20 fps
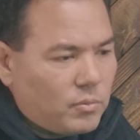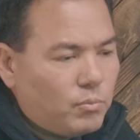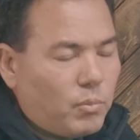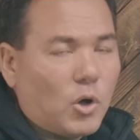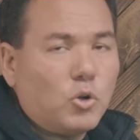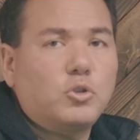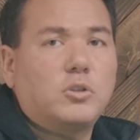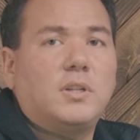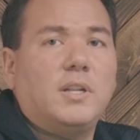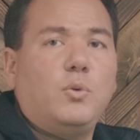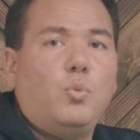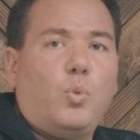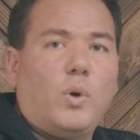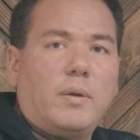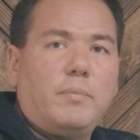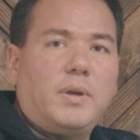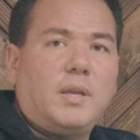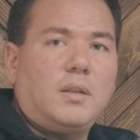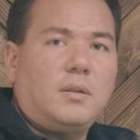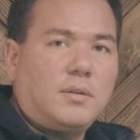mostly
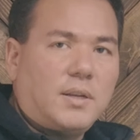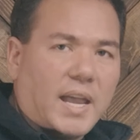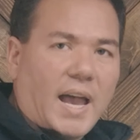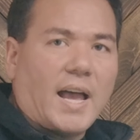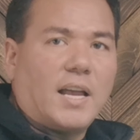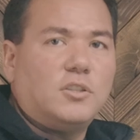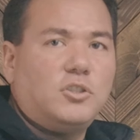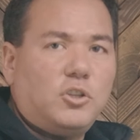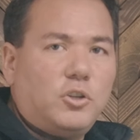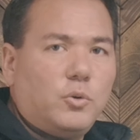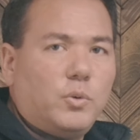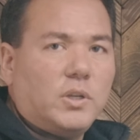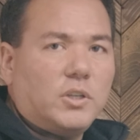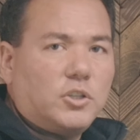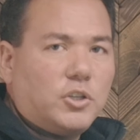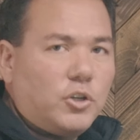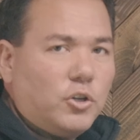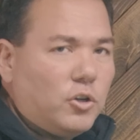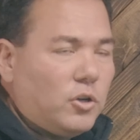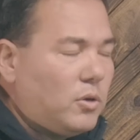women, guys do
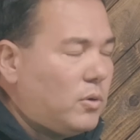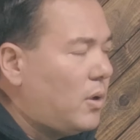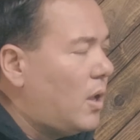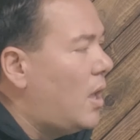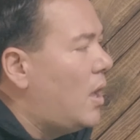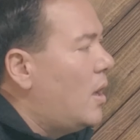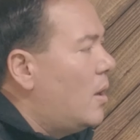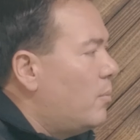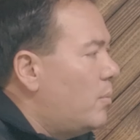it too,